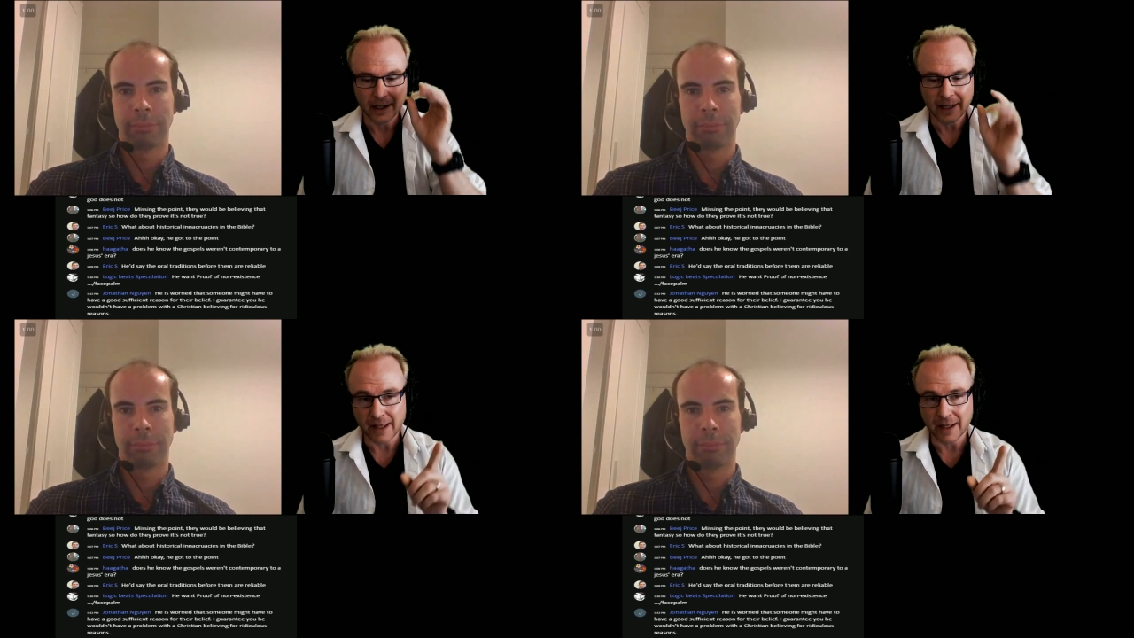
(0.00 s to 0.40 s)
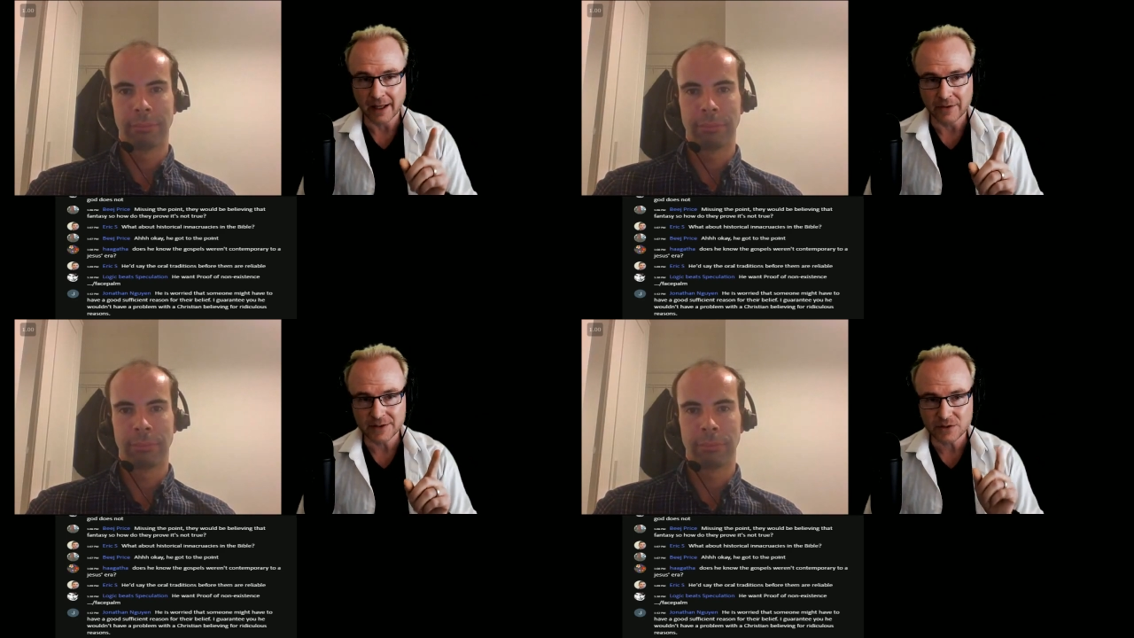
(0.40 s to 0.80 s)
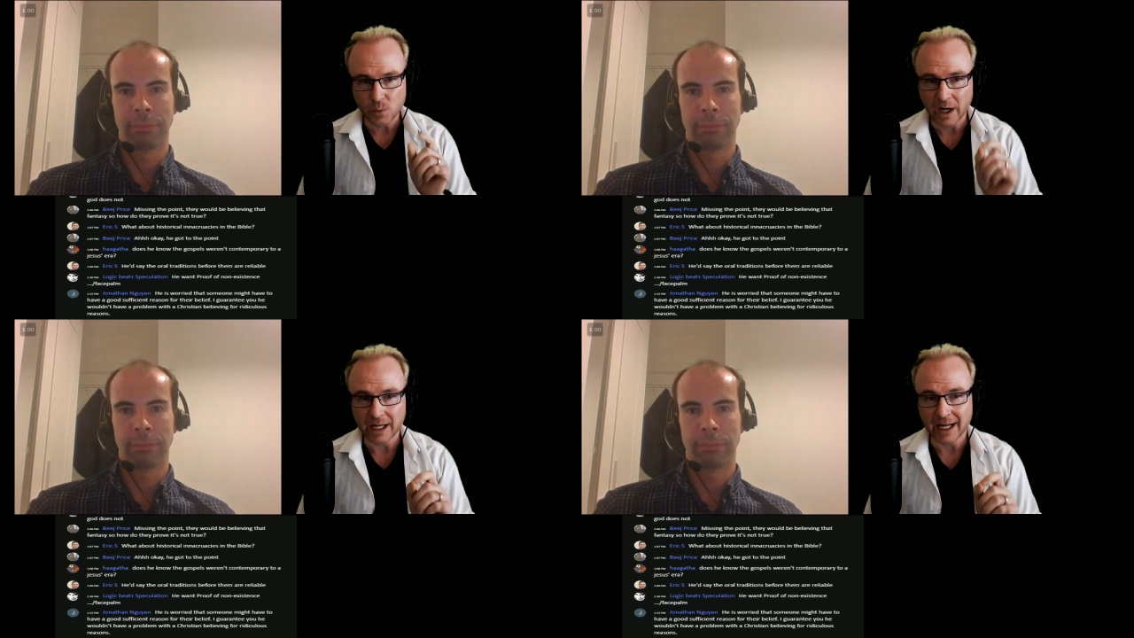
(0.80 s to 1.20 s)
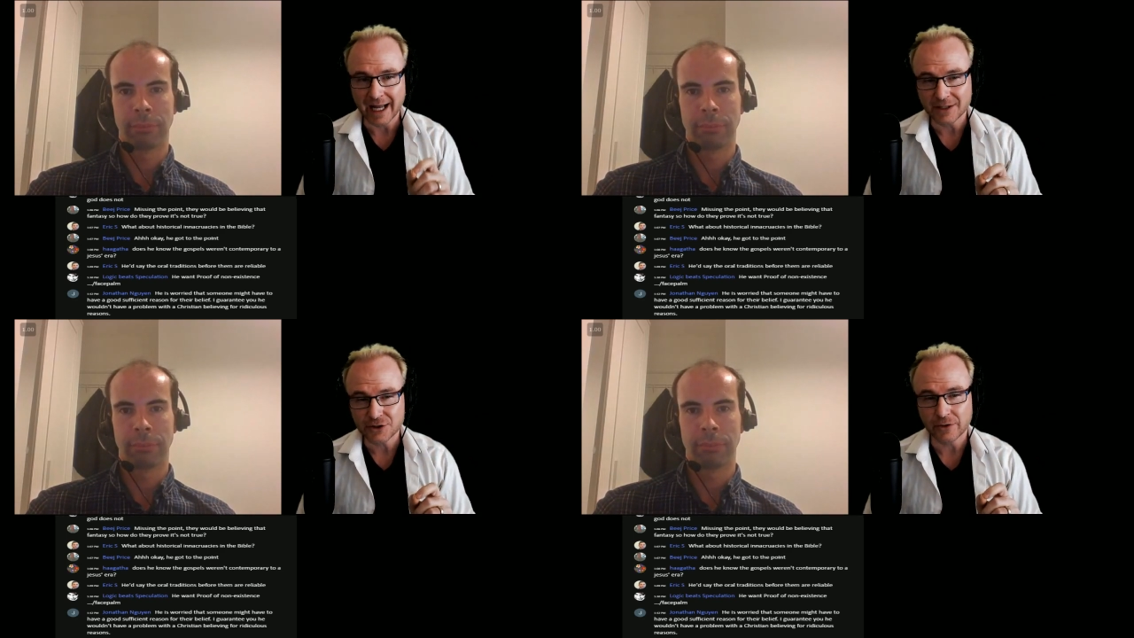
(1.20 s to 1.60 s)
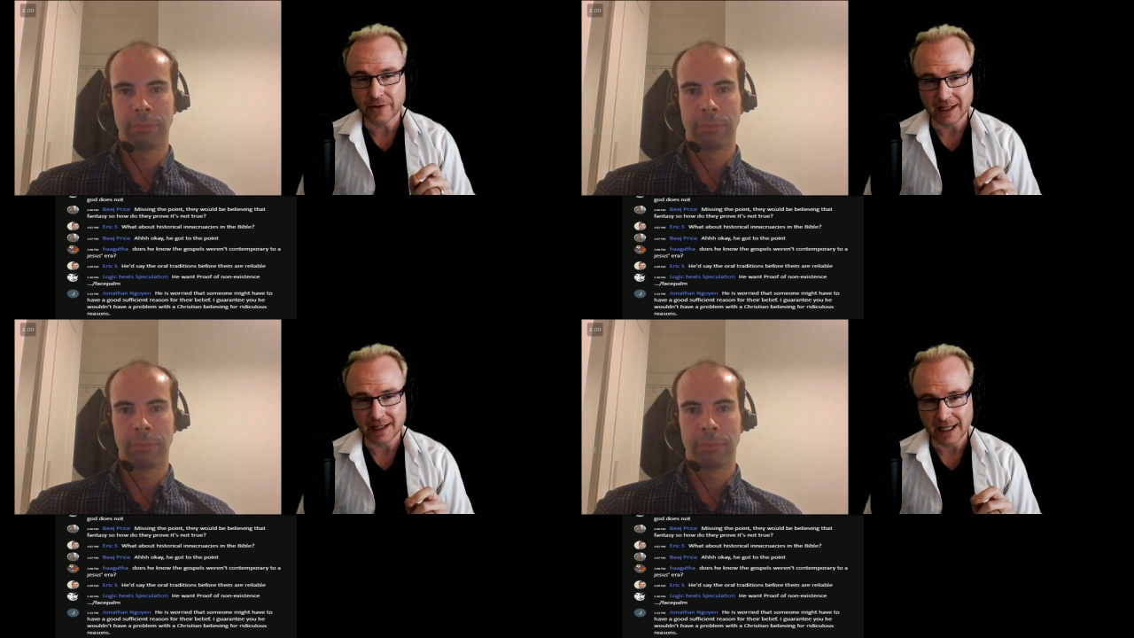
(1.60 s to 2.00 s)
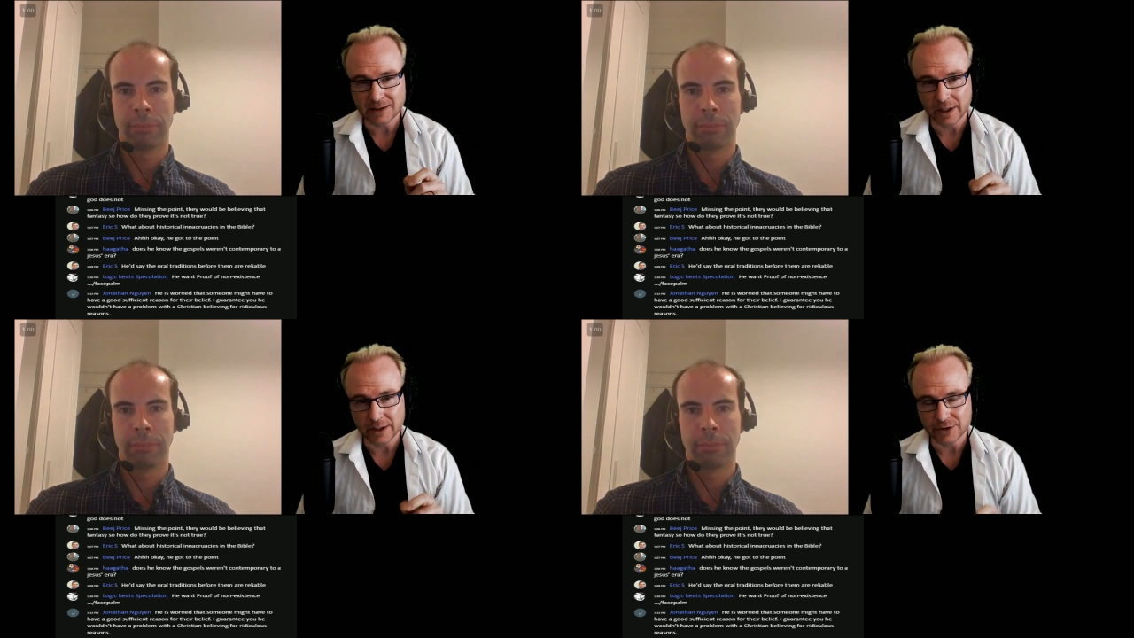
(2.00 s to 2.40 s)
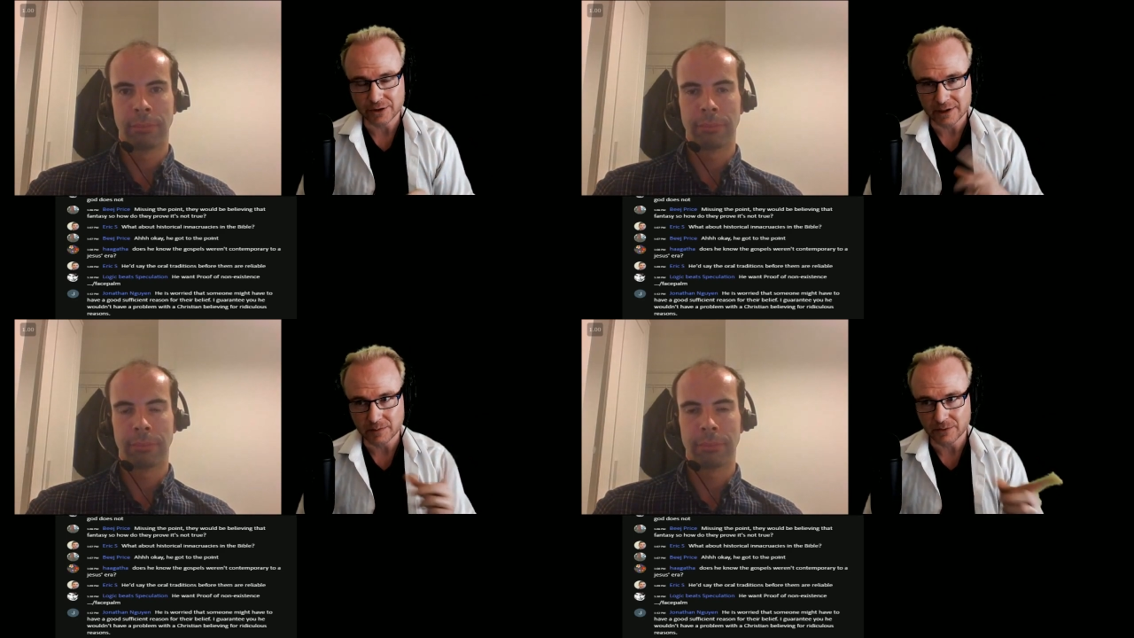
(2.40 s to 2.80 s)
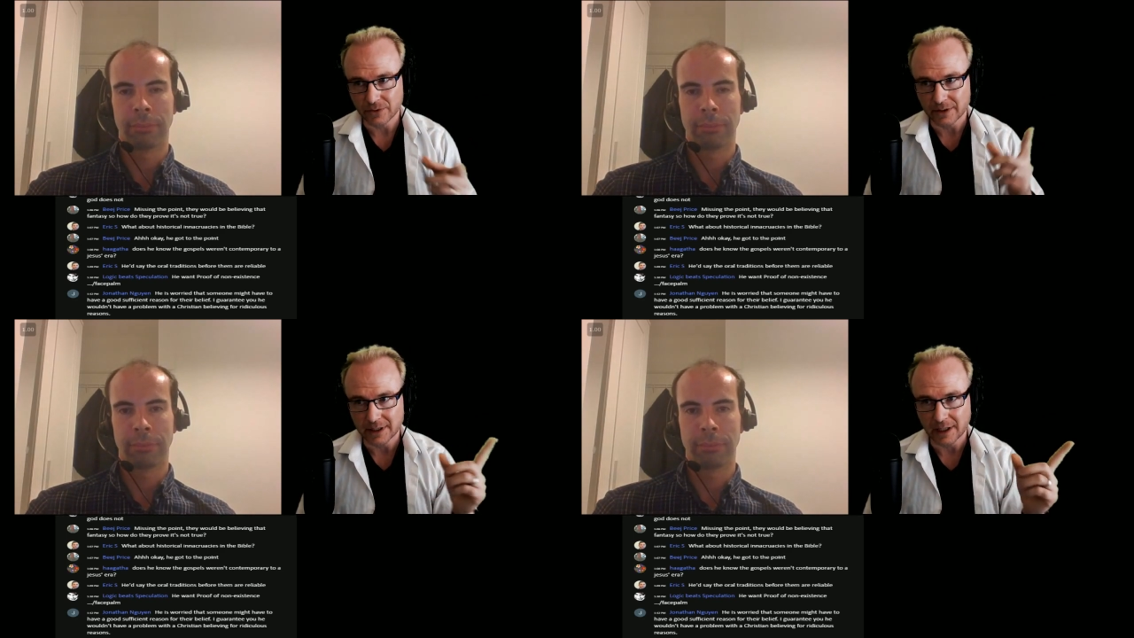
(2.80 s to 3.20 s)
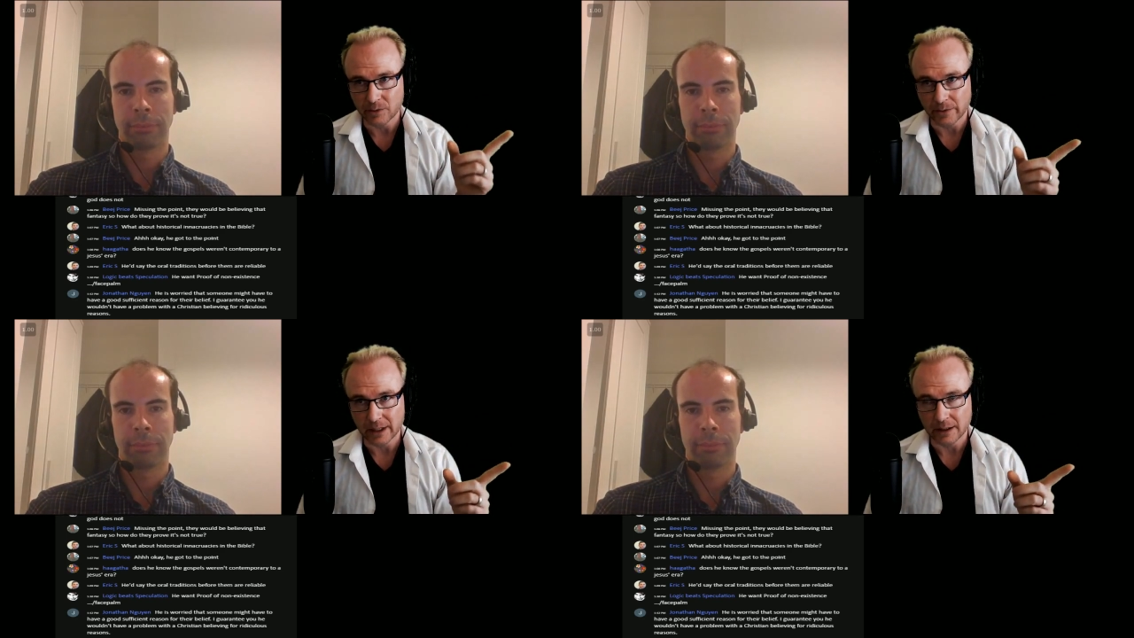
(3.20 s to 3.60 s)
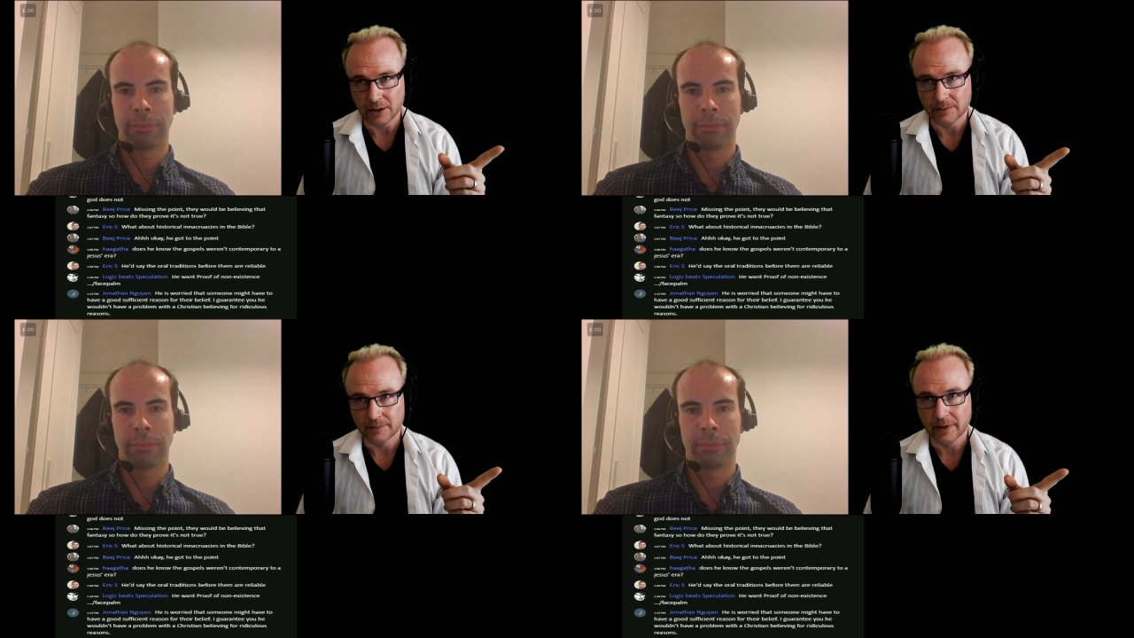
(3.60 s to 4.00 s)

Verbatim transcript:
Speaker 1: And that, and this is why I asked you that last question just before the timer ran out